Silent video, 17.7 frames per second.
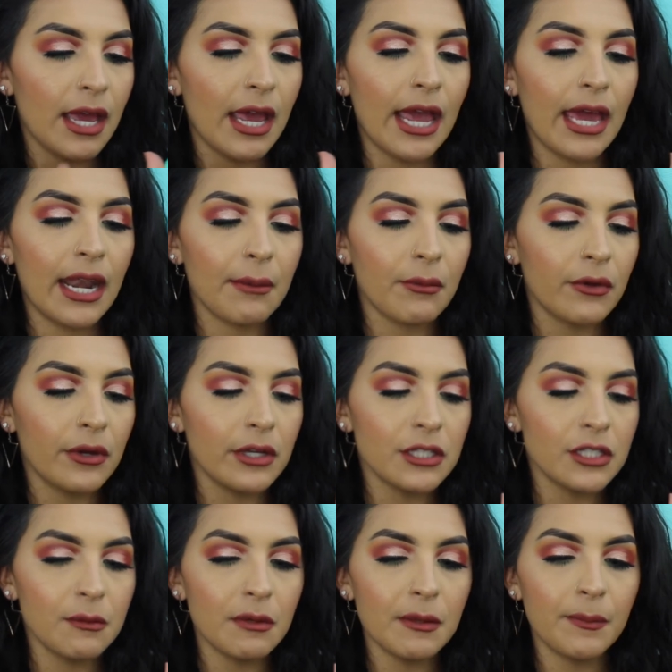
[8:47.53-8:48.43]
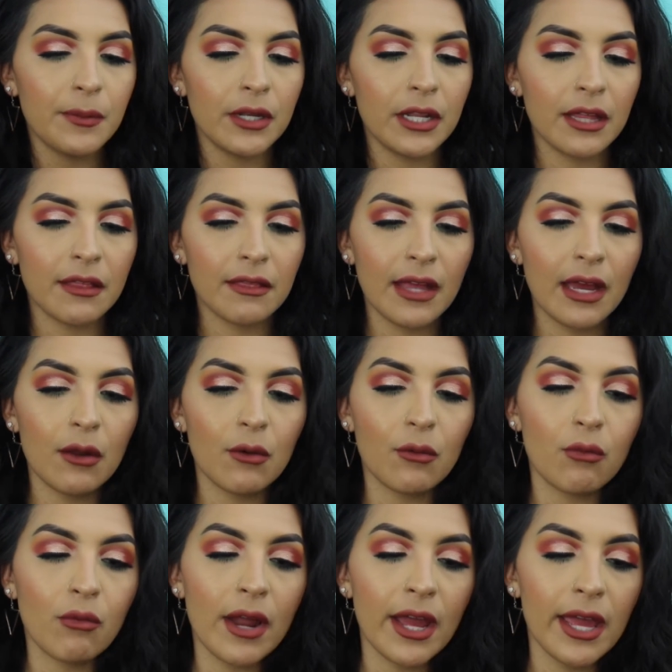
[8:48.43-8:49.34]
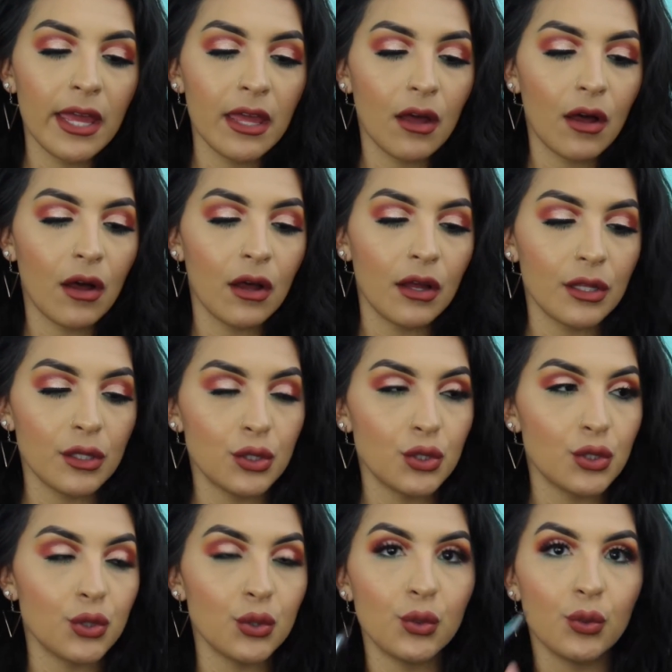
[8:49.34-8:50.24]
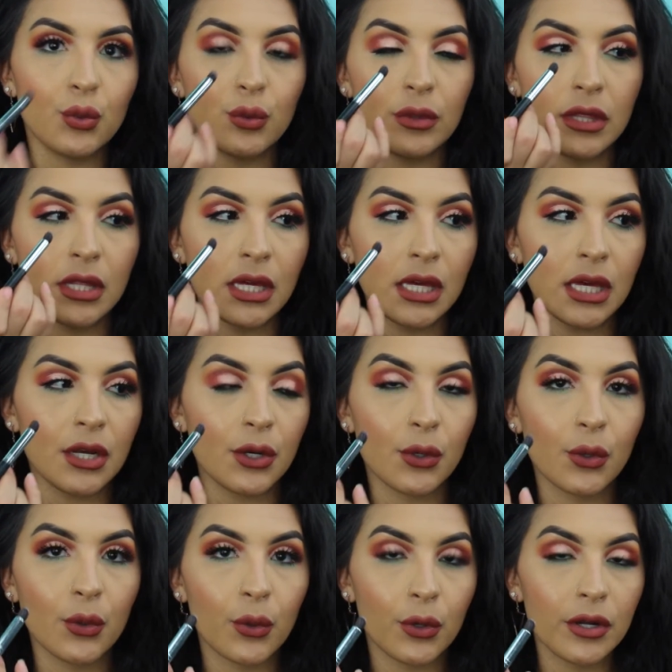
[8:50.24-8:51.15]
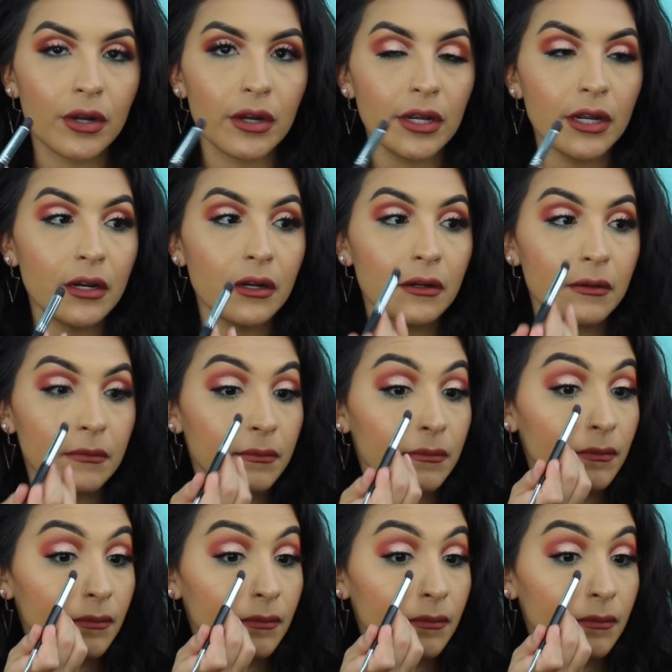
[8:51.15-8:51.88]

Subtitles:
And I'm going to be putting that right onto the inner corner here.